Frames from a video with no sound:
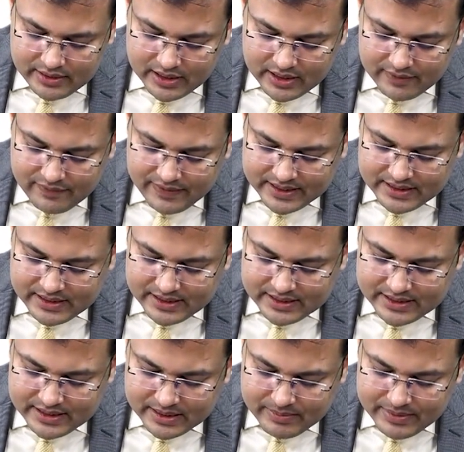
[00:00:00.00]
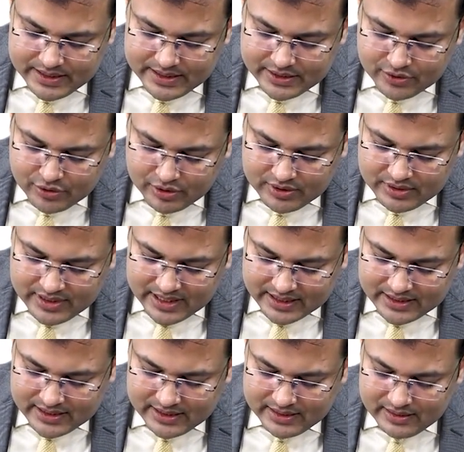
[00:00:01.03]
the affected segment is
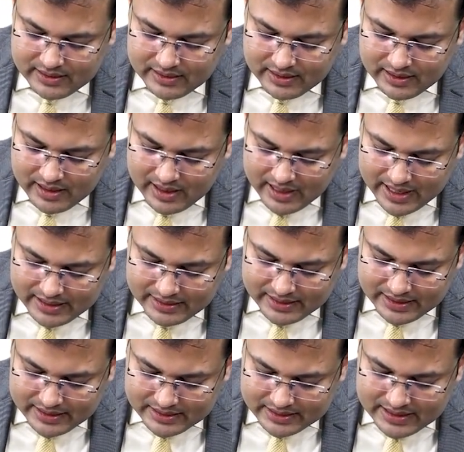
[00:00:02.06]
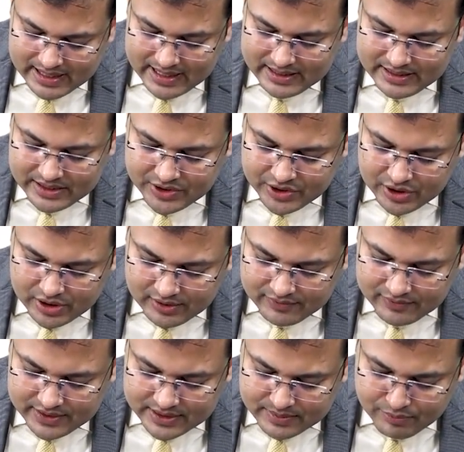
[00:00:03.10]
contracted and there is dilatation
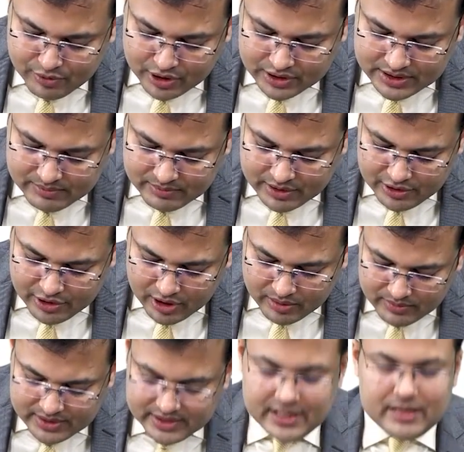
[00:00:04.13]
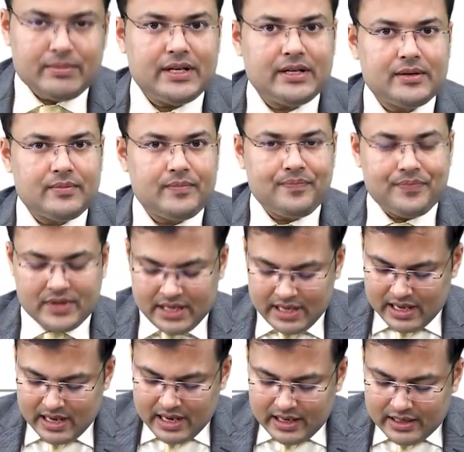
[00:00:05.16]
of this proximal normal segment.
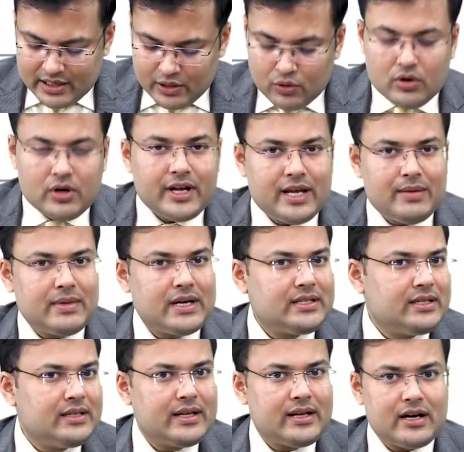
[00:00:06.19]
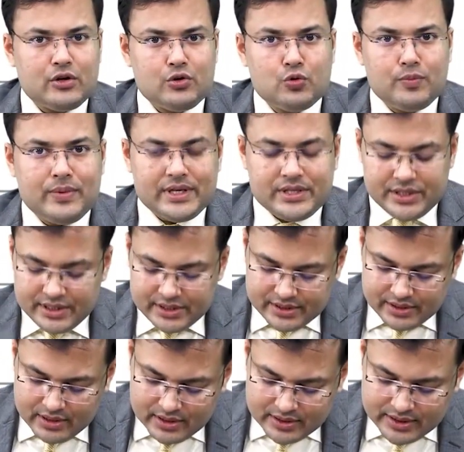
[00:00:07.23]
Now imagine there are two
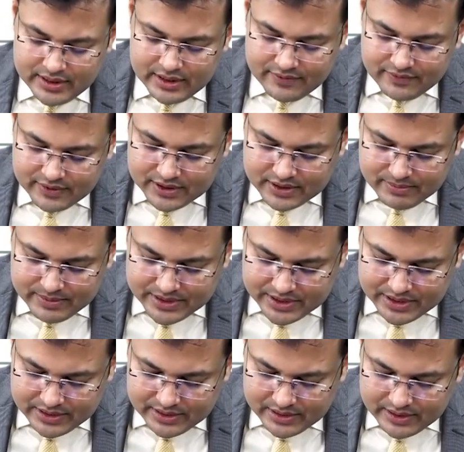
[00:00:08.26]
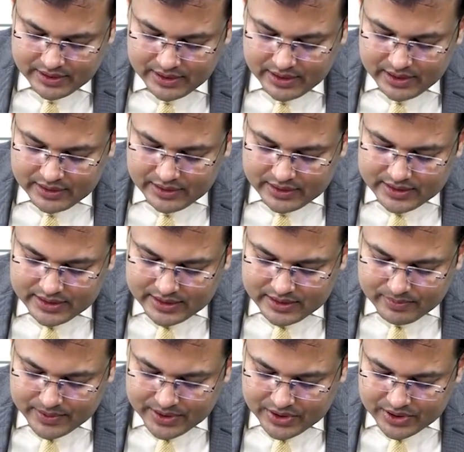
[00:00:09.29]
patients. See the first patient. This is the
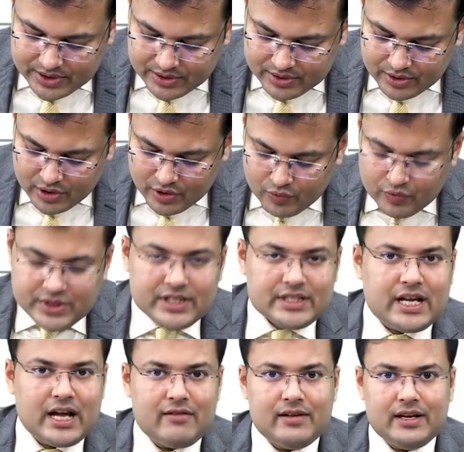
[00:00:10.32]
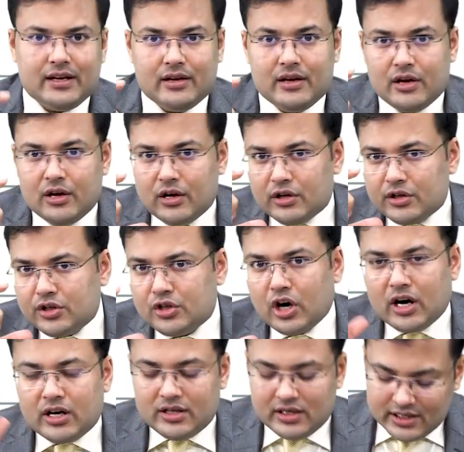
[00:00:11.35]
patient which is having
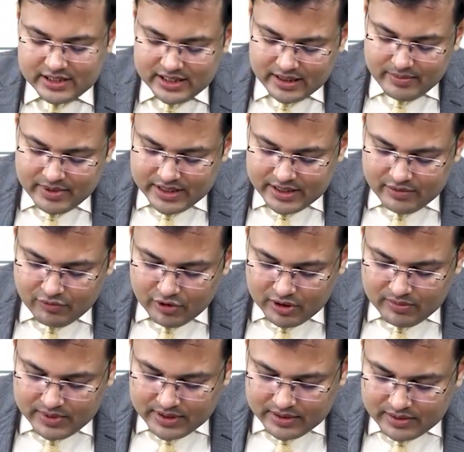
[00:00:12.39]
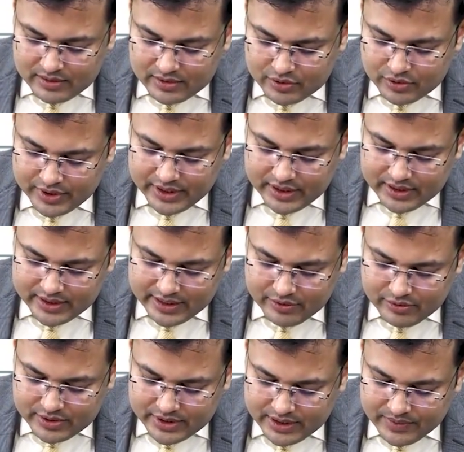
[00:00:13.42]
shorter segment involvement. So here can
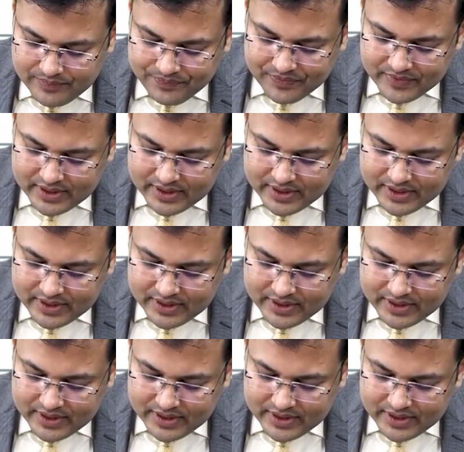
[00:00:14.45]
you see?